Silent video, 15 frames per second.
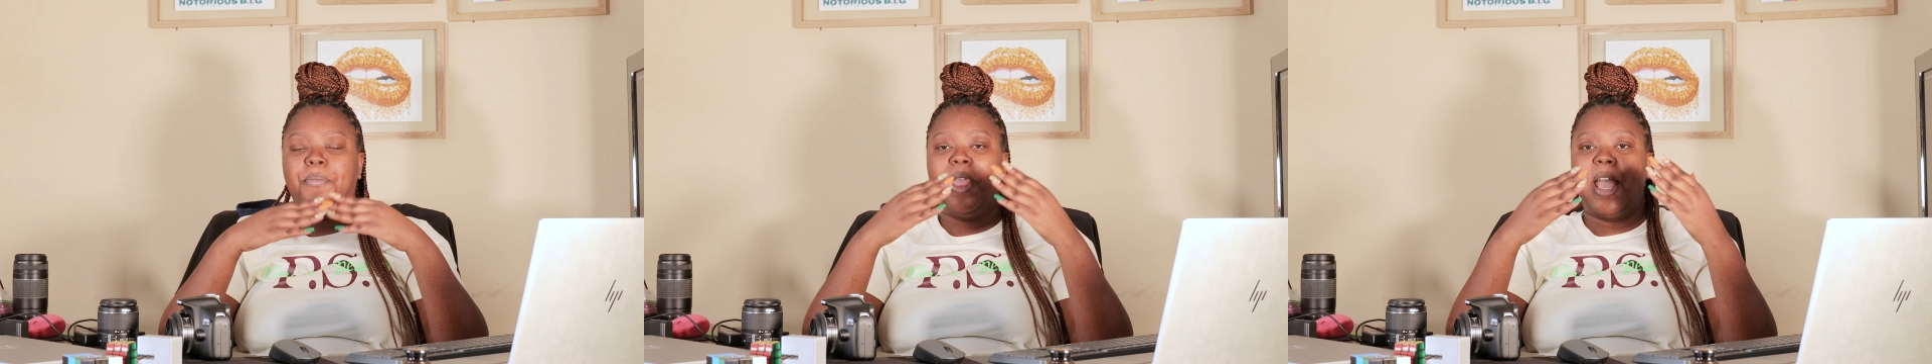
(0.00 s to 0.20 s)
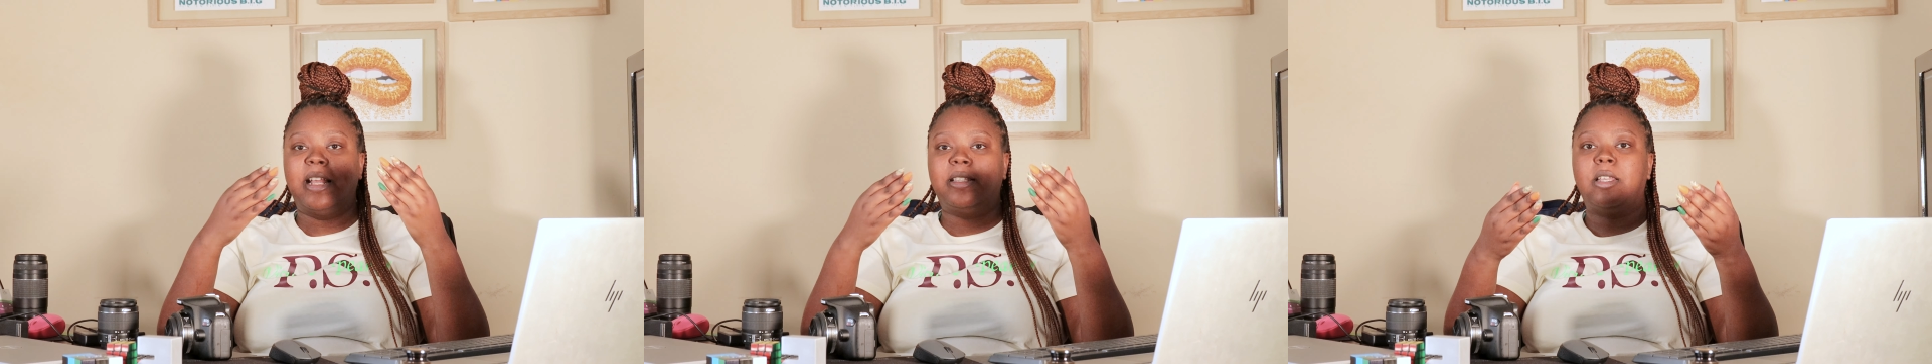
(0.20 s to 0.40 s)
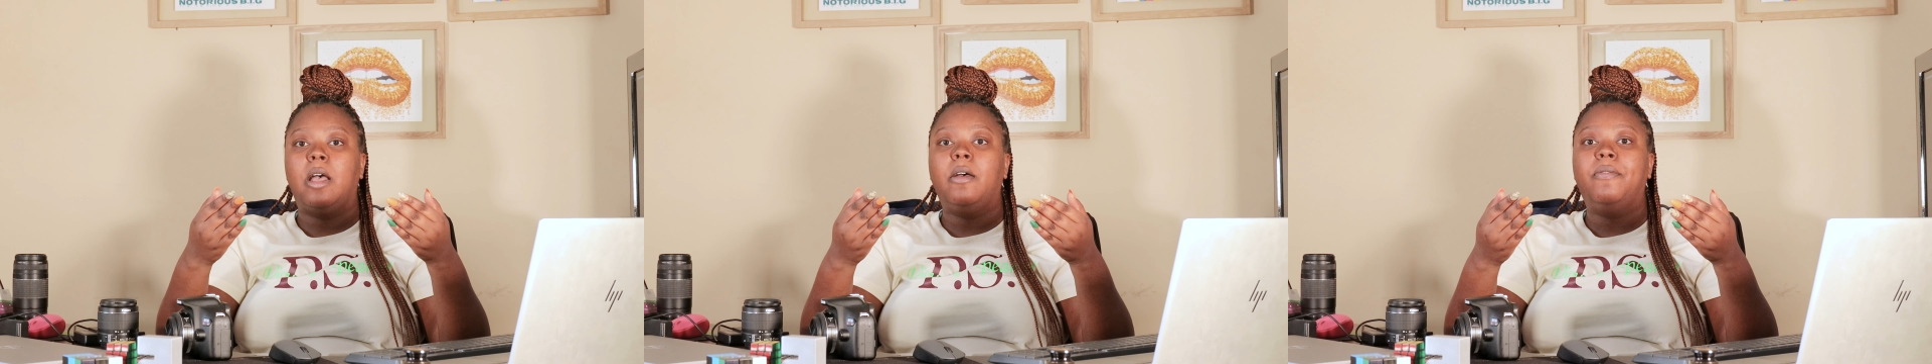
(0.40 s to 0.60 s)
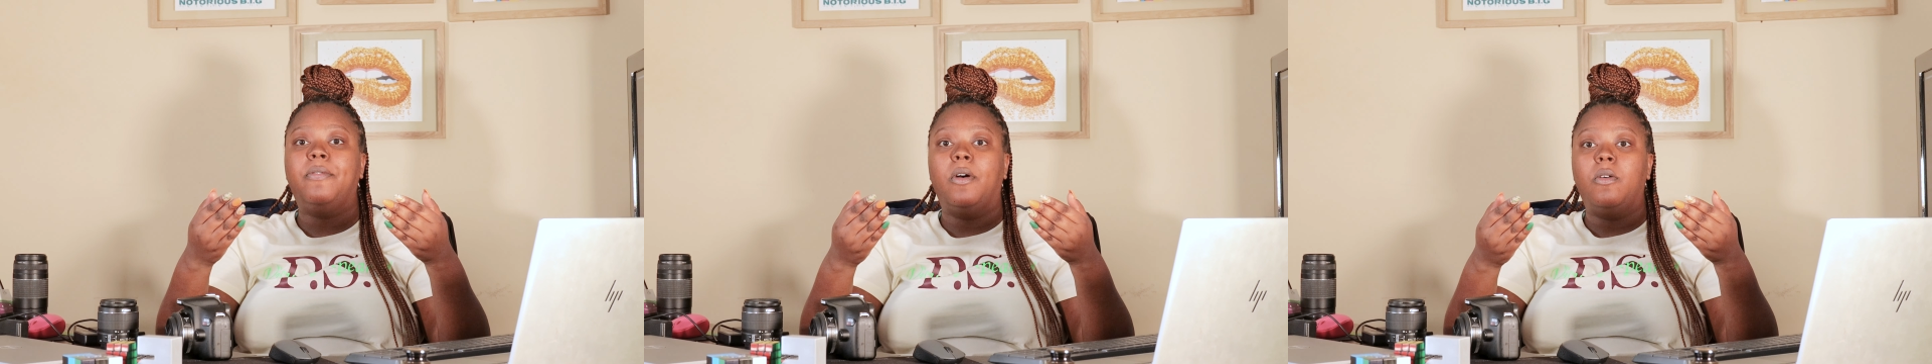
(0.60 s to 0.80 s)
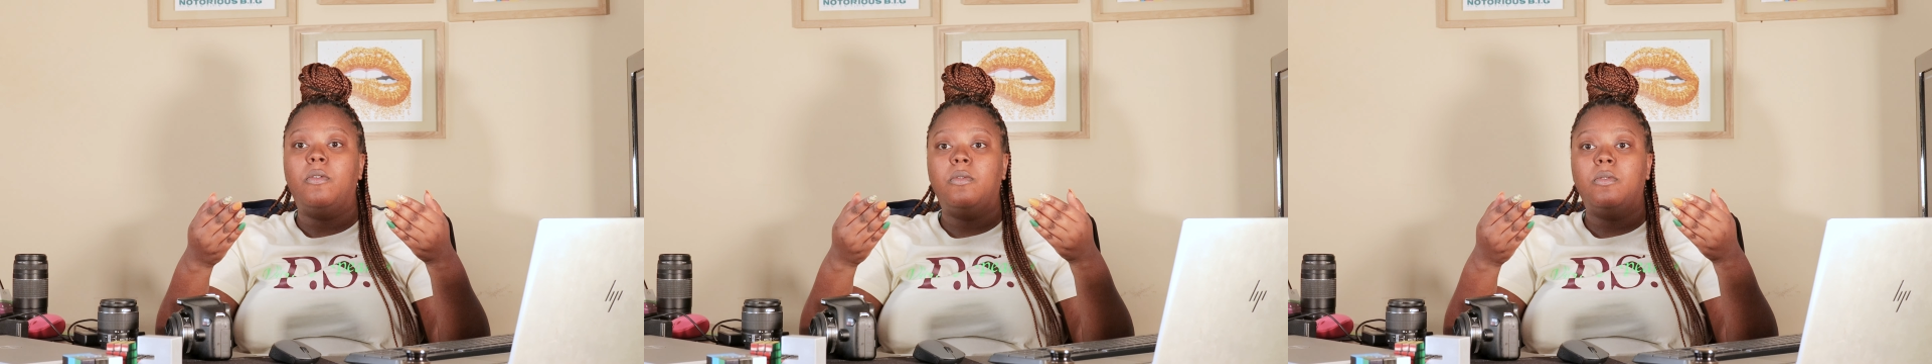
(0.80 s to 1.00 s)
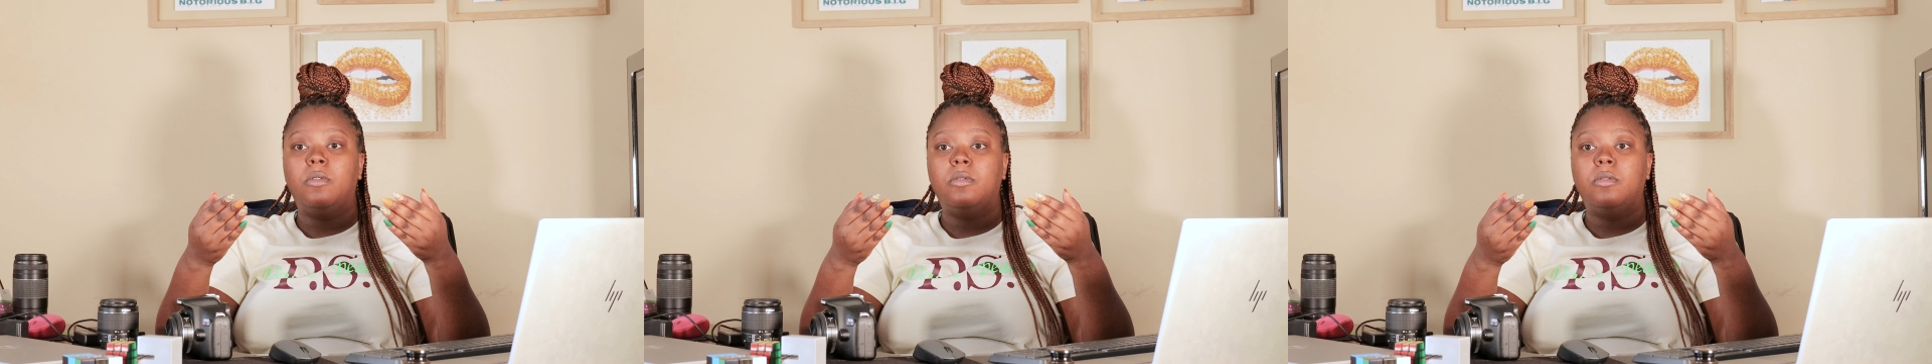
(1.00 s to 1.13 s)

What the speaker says: That's helpful.